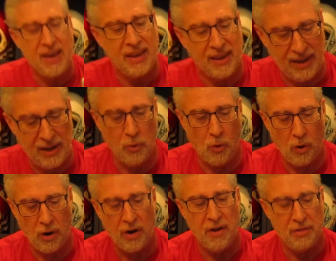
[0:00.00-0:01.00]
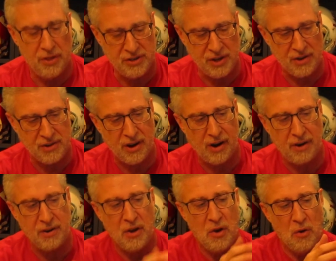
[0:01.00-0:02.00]
he wore the
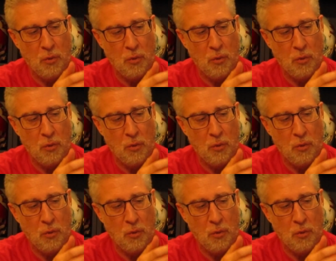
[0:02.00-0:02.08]
Dungard